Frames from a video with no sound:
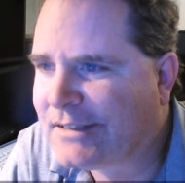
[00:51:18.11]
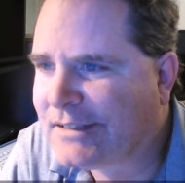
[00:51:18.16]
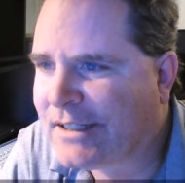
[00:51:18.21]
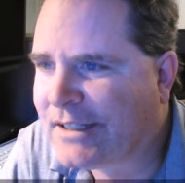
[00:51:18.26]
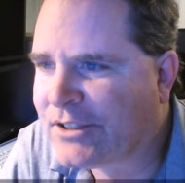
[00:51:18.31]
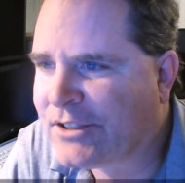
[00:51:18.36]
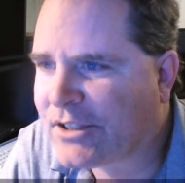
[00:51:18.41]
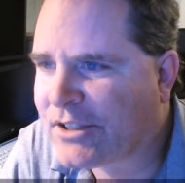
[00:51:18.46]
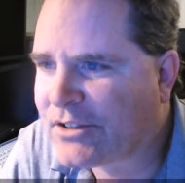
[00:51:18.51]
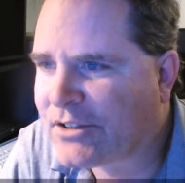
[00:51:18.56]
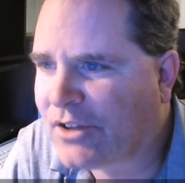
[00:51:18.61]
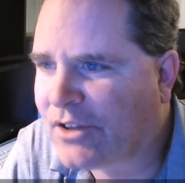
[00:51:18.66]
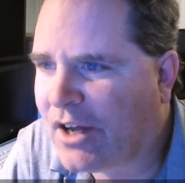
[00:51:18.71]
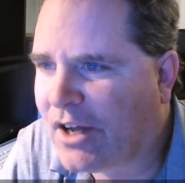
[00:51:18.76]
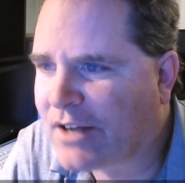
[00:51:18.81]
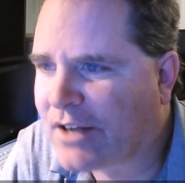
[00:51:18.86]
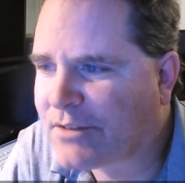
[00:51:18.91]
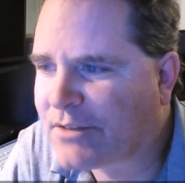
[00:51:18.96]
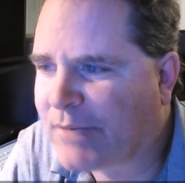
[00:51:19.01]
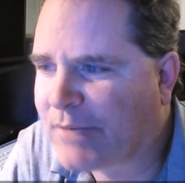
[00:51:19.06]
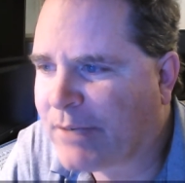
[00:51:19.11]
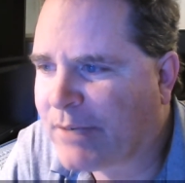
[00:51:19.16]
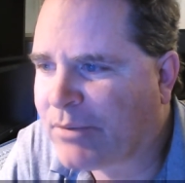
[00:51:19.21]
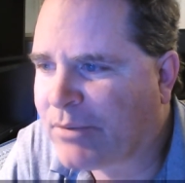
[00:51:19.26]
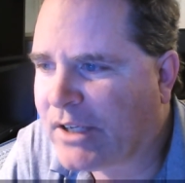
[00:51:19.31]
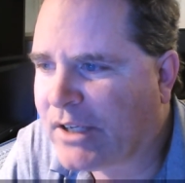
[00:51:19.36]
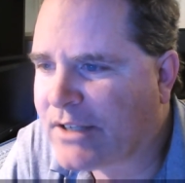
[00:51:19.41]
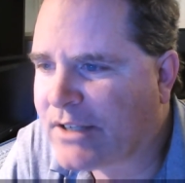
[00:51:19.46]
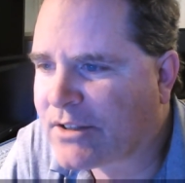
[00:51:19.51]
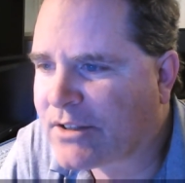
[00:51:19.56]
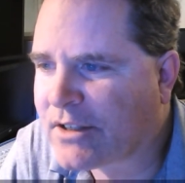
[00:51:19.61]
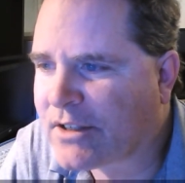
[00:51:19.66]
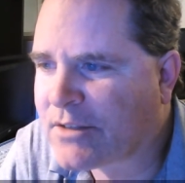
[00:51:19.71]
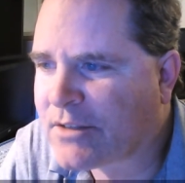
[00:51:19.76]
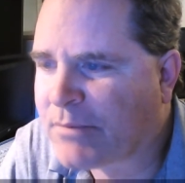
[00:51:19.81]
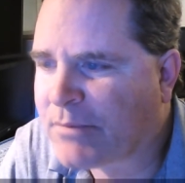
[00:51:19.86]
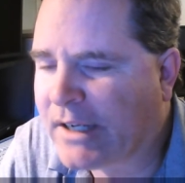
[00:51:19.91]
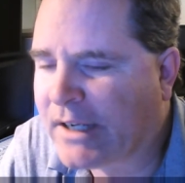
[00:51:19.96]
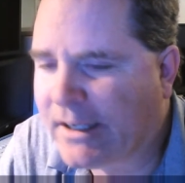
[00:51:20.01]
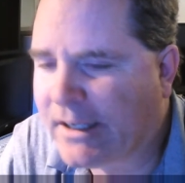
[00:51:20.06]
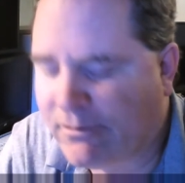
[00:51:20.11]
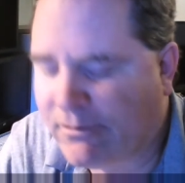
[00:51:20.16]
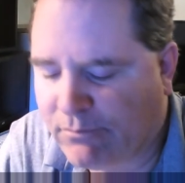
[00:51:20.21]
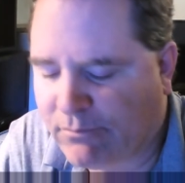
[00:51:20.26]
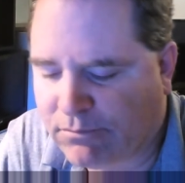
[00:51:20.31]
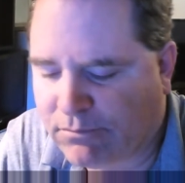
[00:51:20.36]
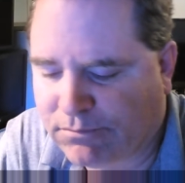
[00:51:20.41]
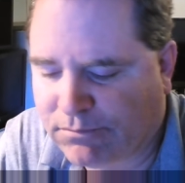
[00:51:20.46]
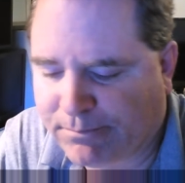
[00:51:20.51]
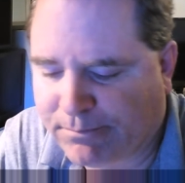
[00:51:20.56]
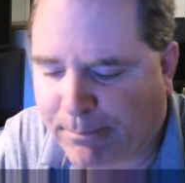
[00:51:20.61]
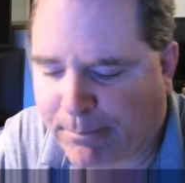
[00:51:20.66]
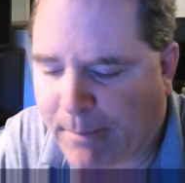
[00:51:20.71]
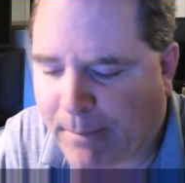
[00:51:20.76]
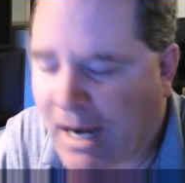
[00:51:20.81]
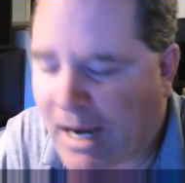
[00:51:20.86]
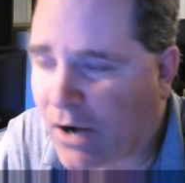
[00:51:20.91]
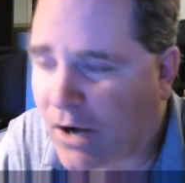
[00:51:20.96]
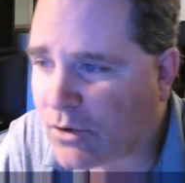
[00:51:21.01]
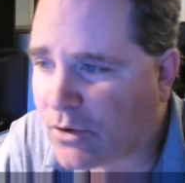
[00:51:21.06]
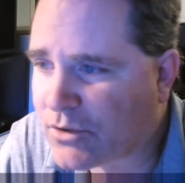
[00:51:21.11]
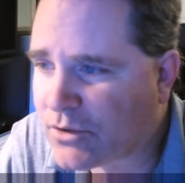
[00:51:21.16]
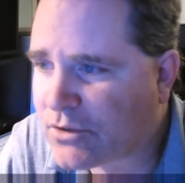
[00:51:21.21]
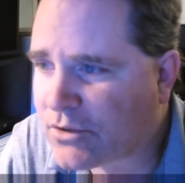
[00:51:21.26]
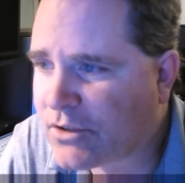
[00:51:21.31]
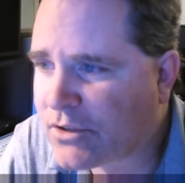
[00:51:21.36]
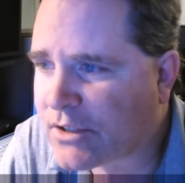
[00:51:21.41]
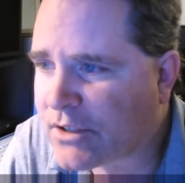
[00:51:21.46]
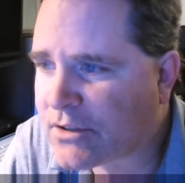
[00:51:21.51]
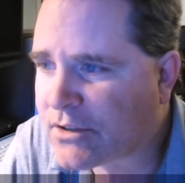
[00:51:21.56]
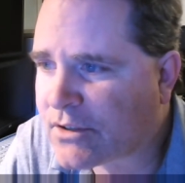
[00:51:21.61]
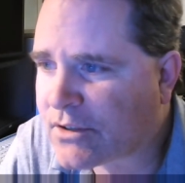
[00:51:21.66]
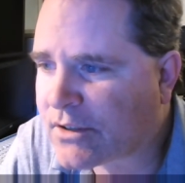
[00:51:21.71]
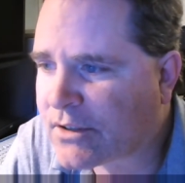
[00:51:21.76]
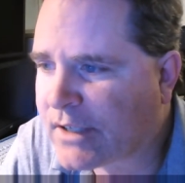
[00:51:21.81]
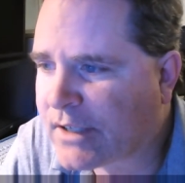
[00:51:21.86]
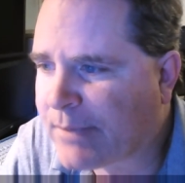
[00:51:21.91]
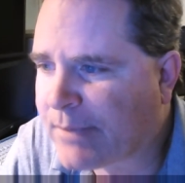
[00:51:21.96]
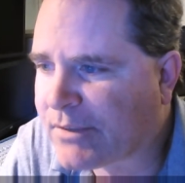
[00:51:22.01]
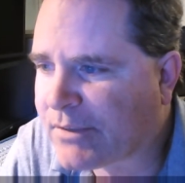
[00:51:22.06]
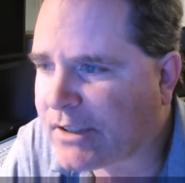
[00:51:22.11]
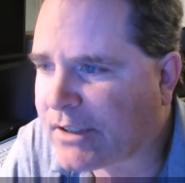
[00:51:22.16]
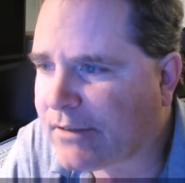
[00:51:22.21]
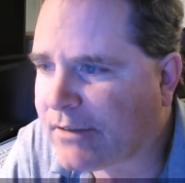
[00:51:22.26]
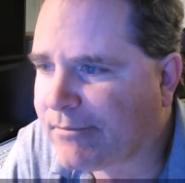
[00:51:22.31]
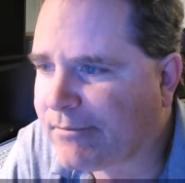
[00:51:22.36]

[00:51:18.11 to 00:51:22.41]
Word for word: just lost my place because my mouse just skipped it.